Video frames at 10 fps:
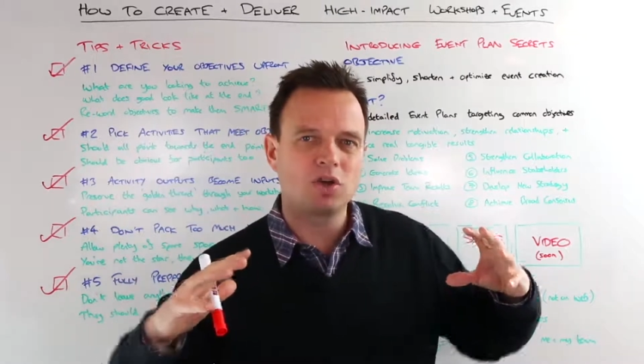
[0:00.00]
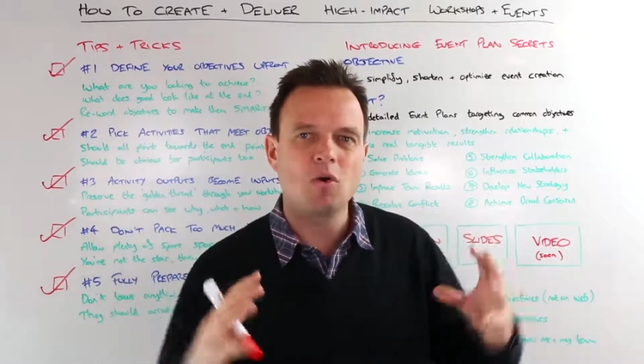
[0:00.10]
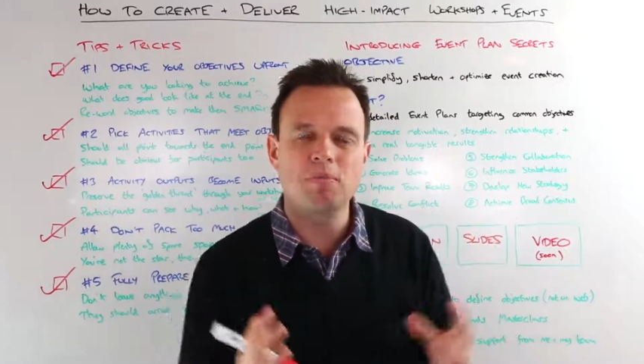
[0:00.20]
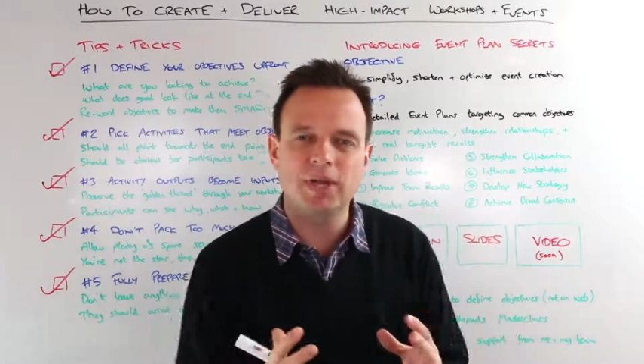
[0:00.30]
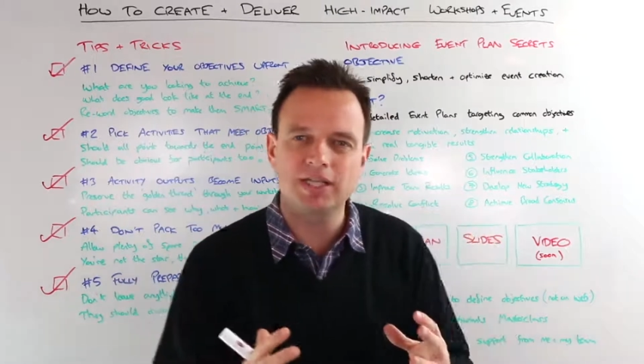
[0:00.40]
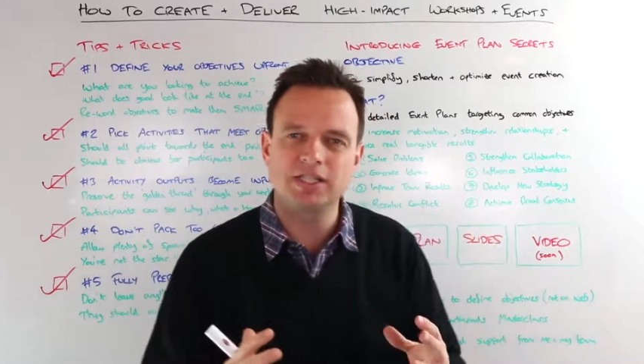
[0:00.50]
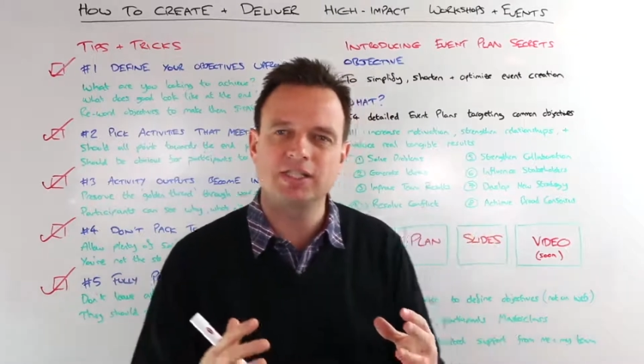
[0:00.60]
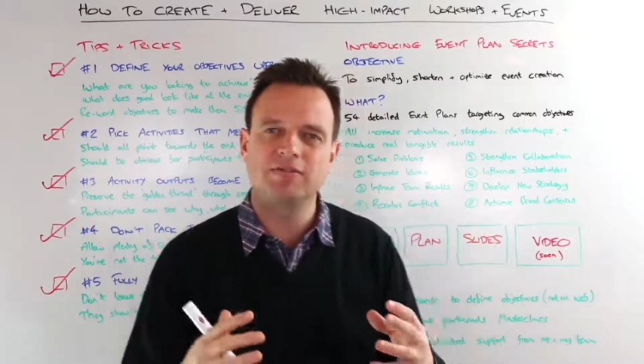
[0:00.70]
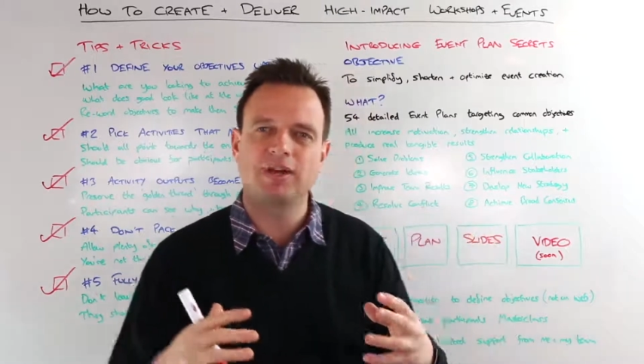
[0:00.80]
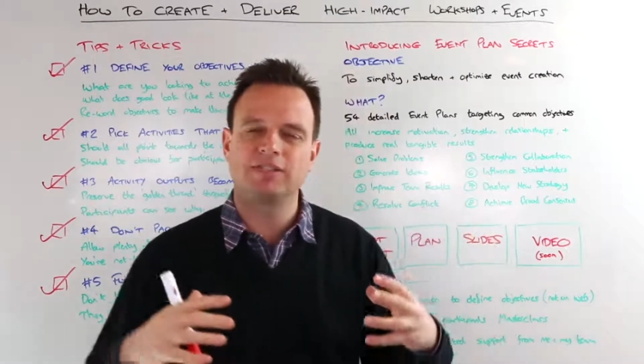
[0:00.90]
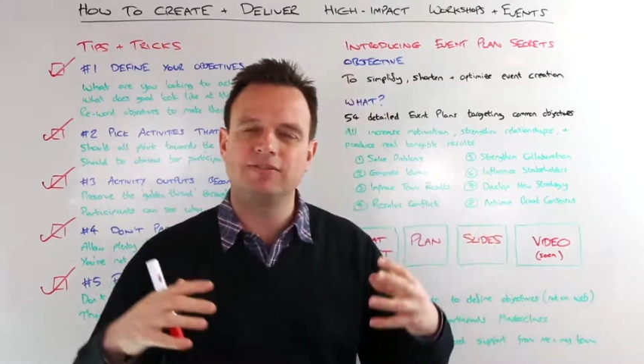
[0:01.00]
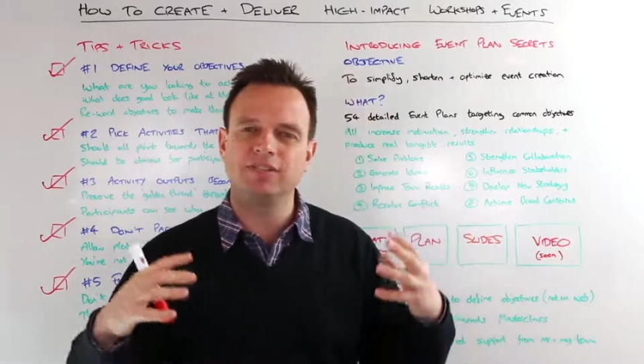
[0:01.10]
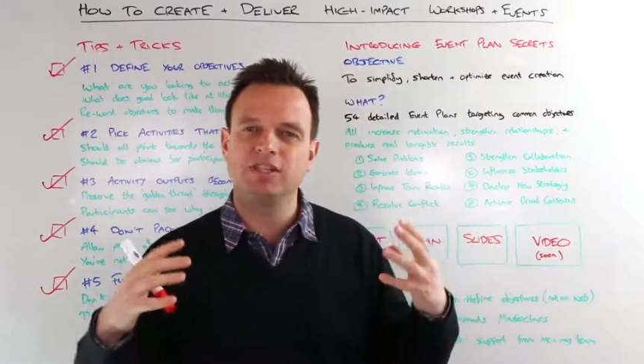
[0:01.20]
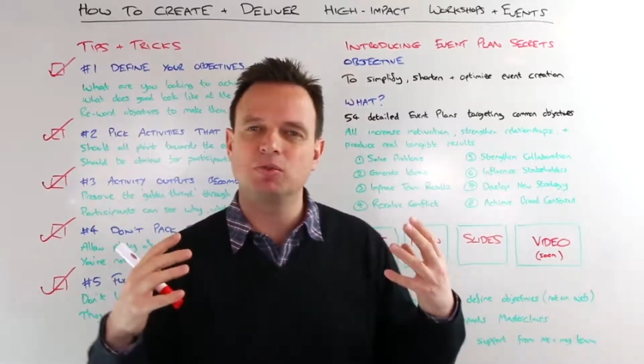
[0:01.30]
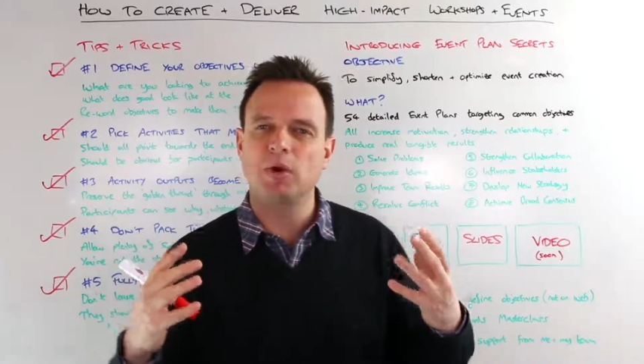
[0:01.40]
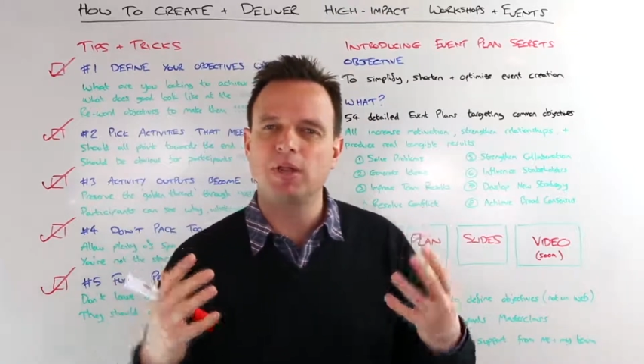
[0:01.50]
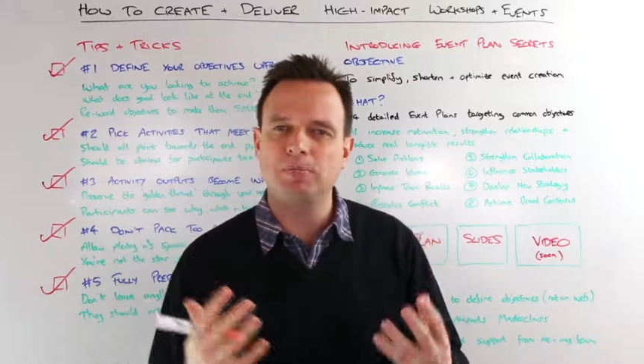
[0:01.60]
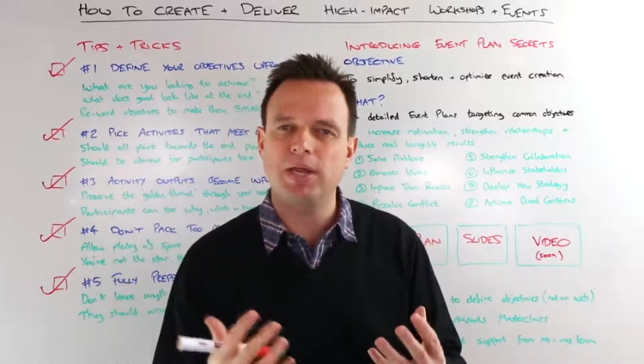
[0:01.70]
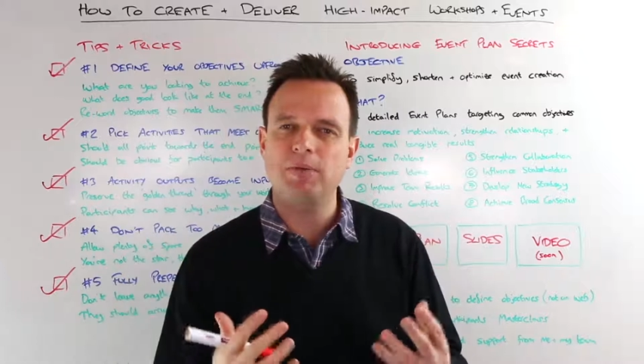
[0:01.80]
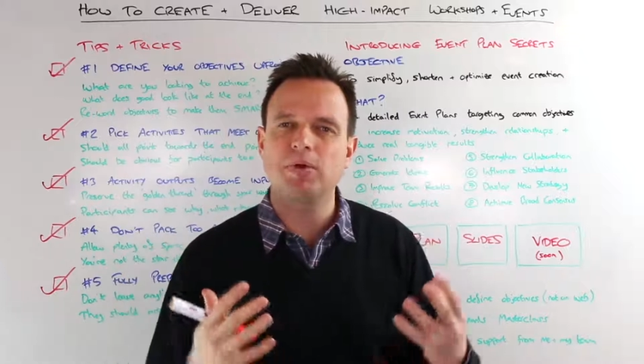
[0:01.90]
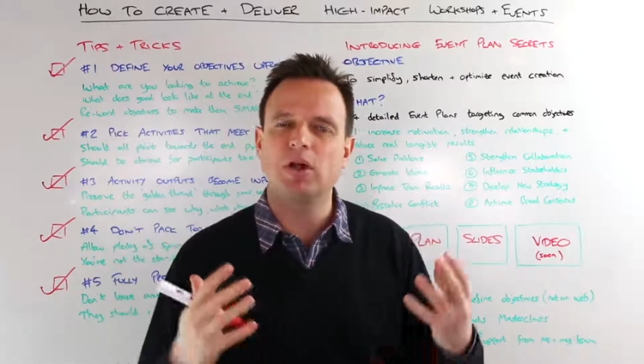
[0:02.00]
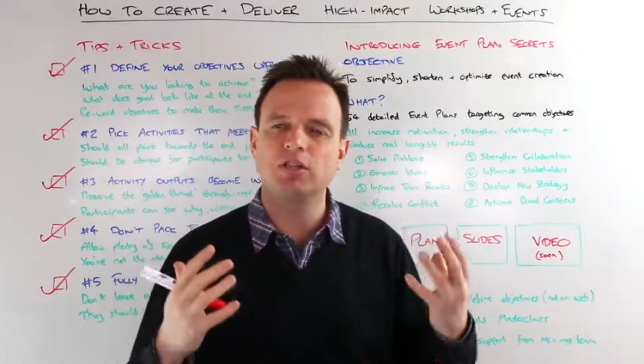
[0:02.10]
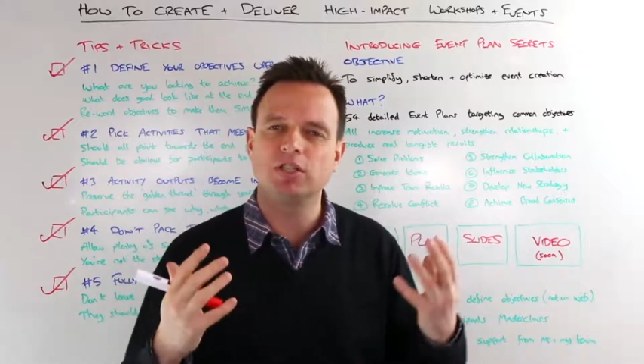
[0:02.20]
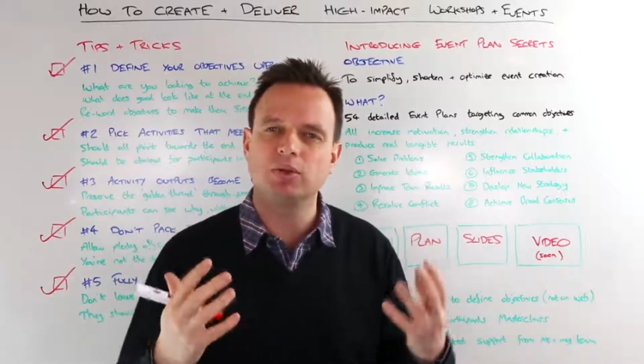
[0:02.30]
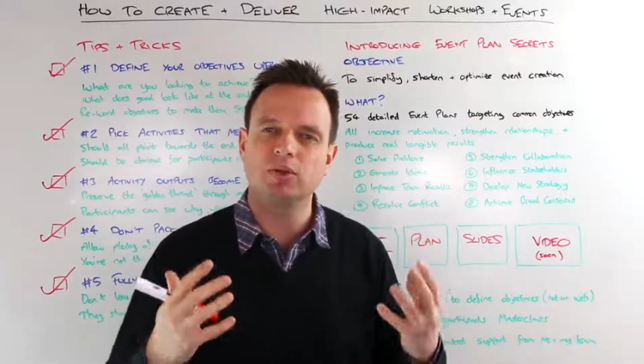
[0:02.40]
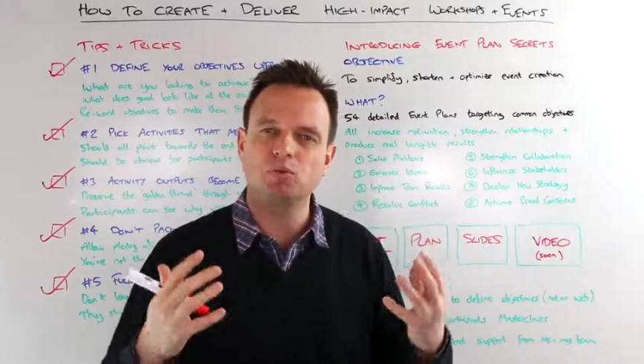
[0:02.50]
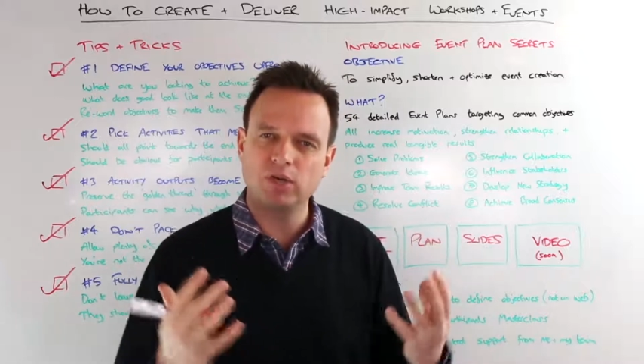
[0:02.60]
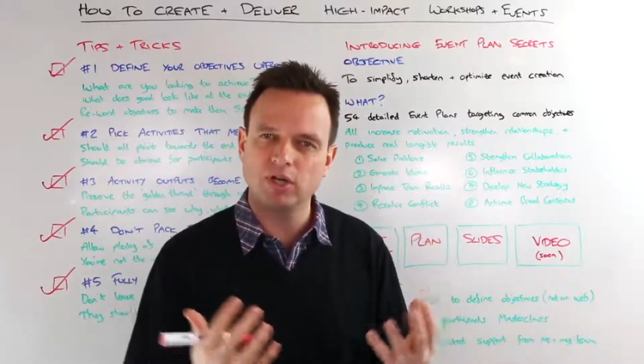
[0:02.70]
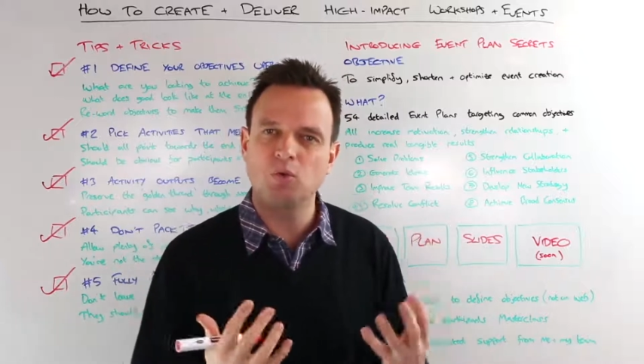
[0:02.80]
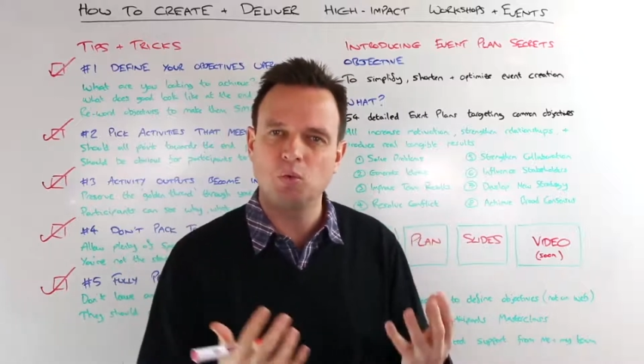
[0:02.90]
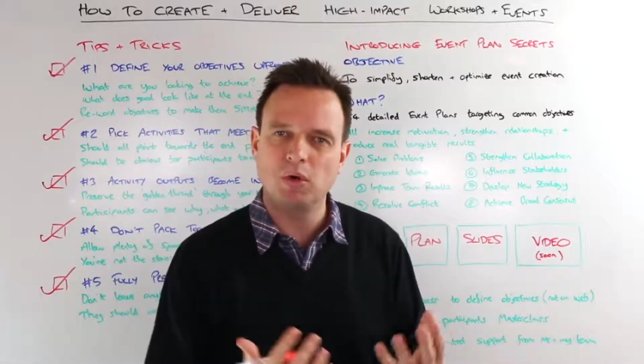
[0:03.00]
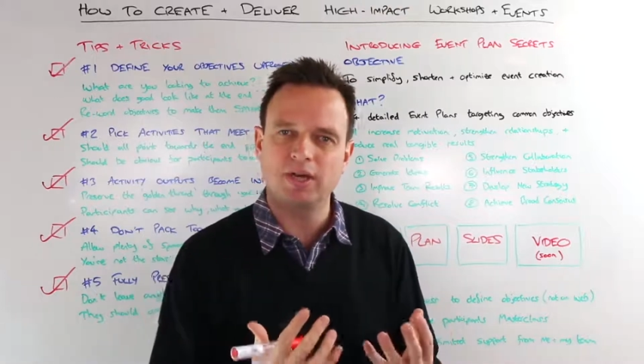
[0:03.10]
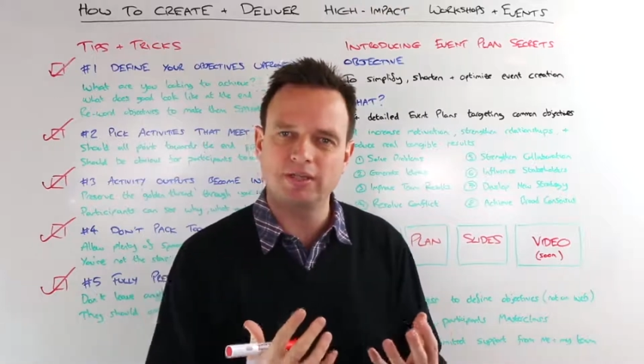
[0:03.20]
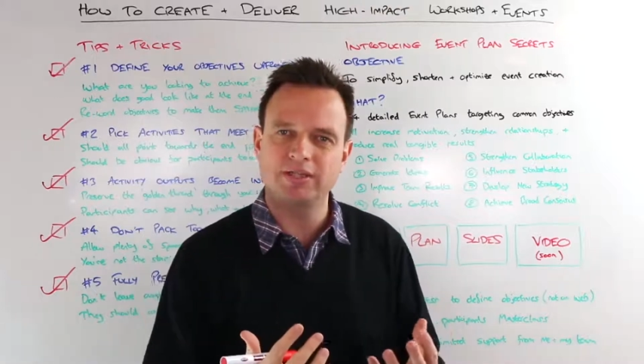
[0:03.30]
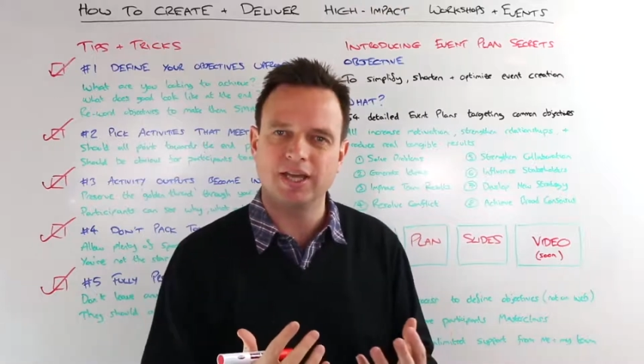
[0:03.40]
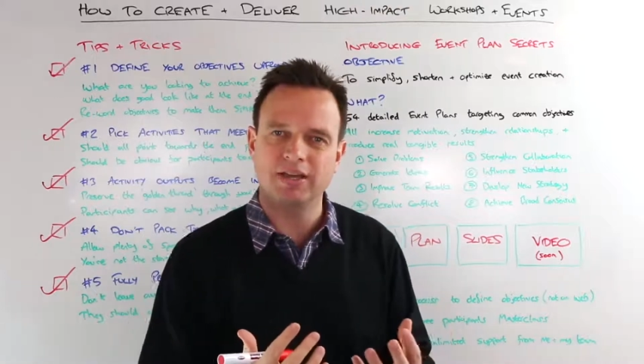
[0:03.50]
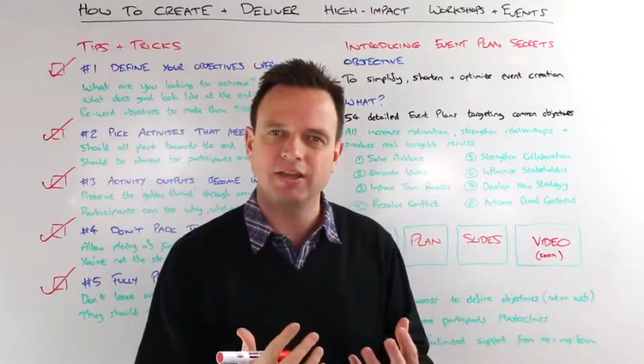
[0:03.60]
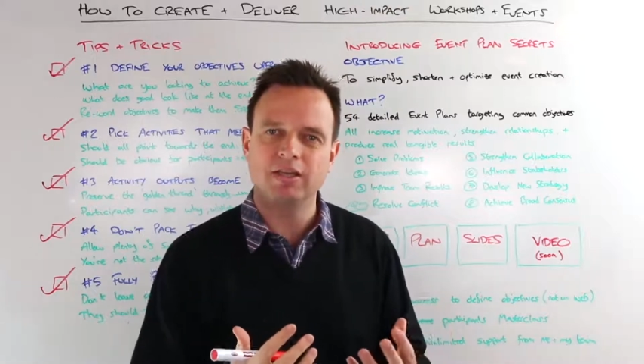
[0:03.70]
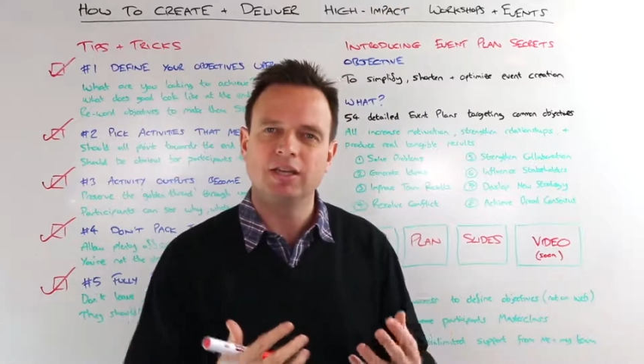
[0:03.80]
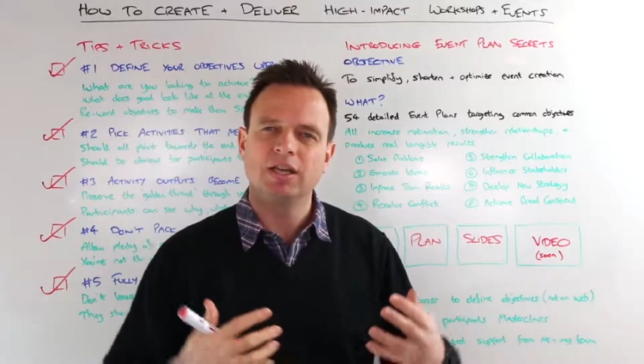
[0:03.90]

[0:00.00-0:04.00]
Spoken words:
combinations of activities where the people are doing real work together,